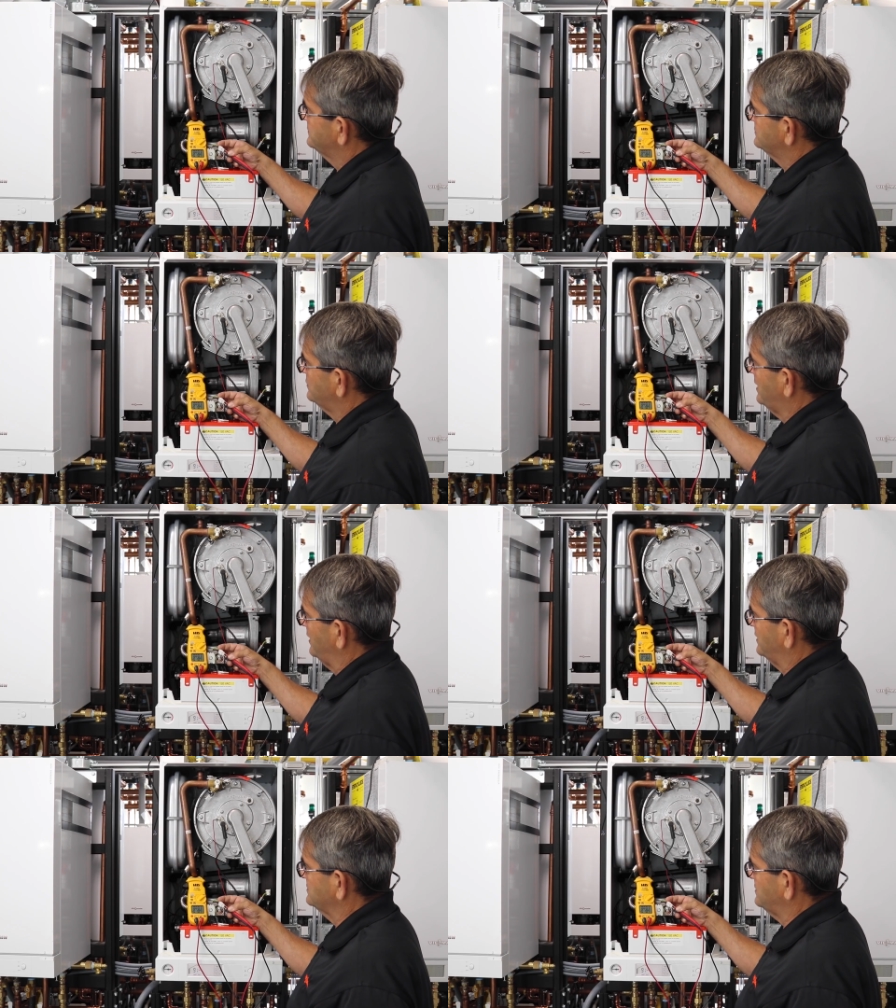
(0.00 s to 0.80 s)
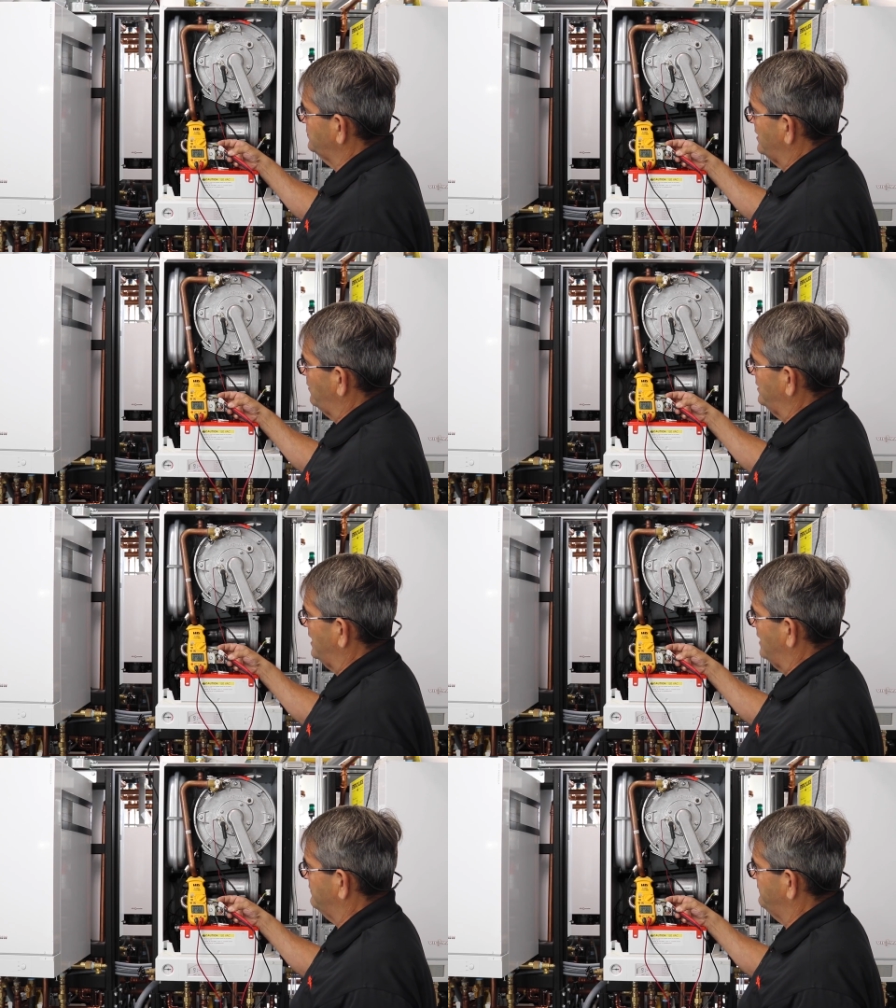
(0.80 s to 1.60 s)
So now you can see that we
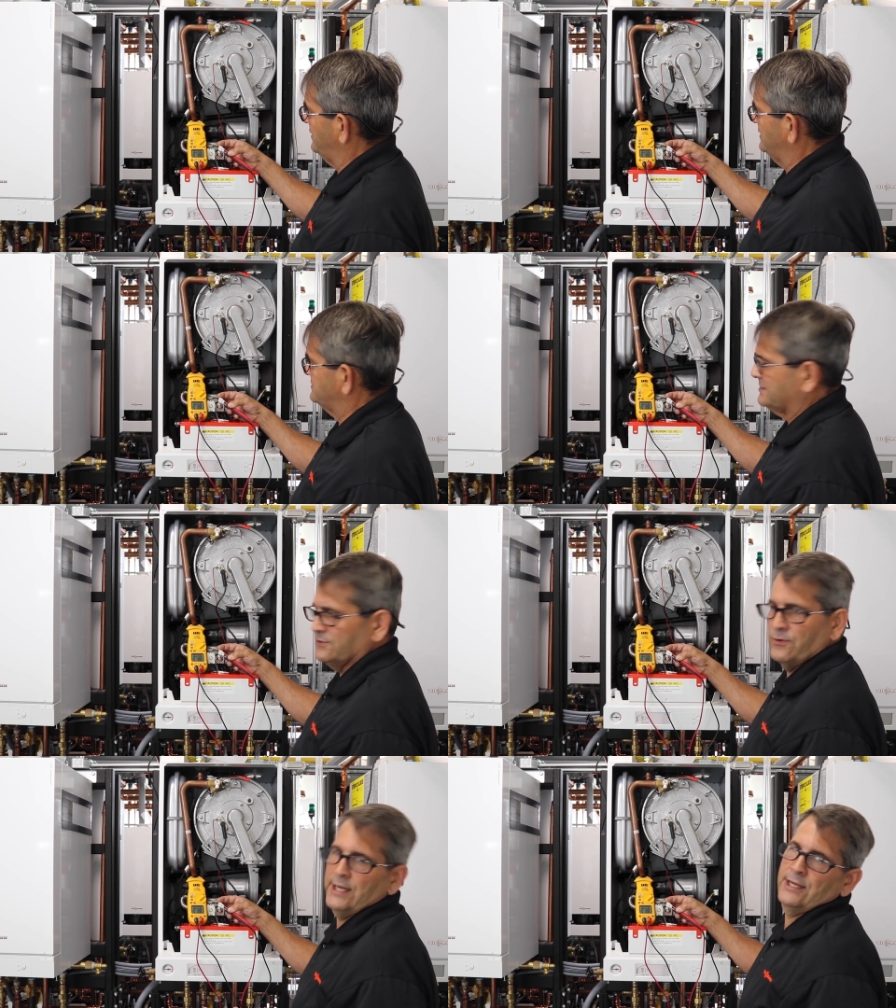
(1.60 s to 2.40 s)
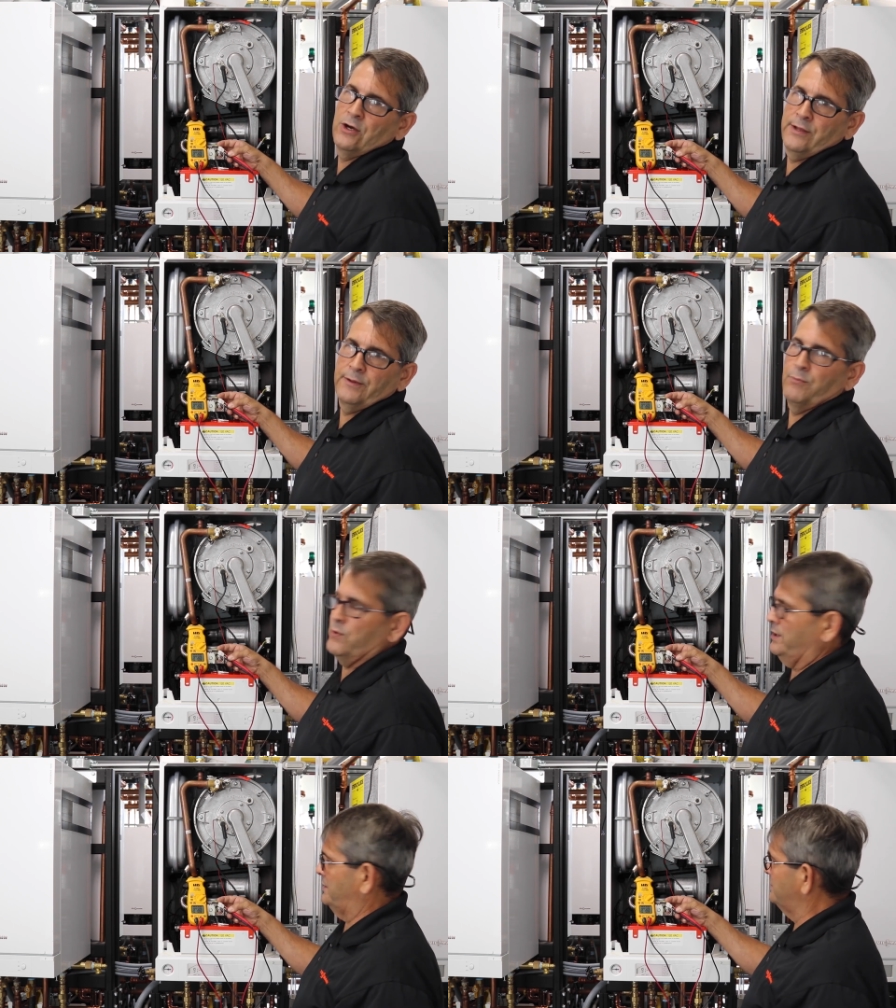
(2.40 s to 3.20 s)
have the VDC rating on the
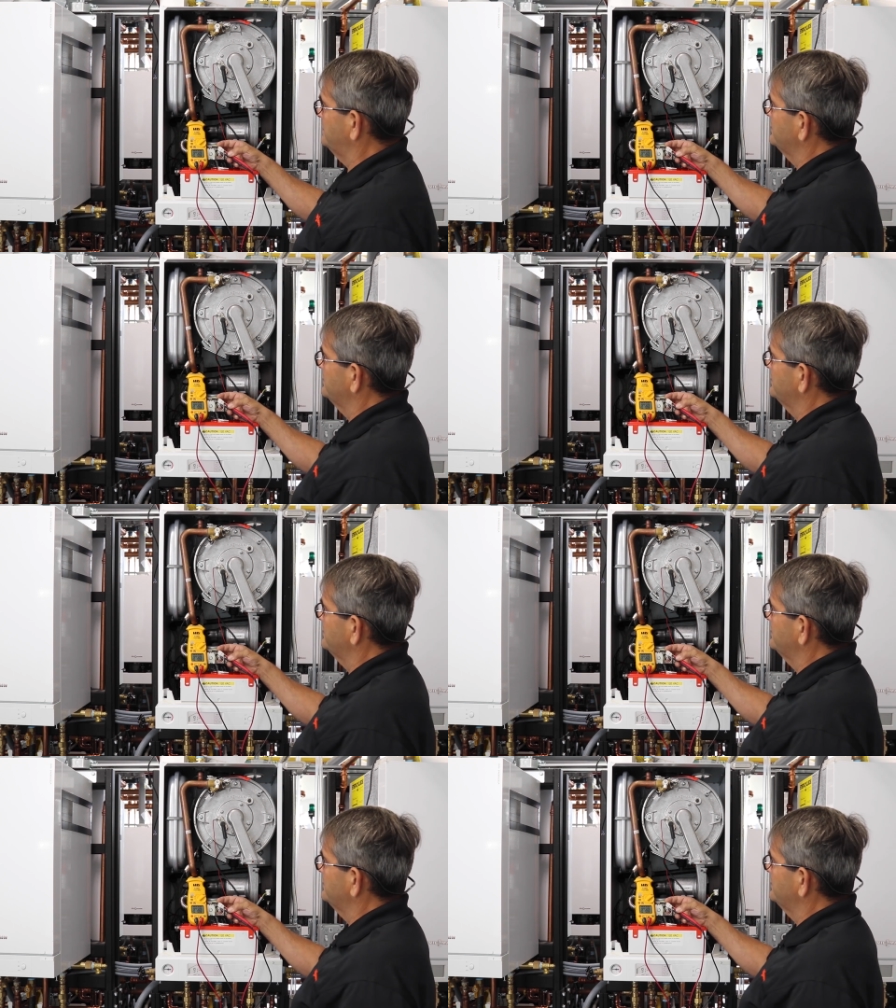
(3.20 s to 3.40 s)
boiler.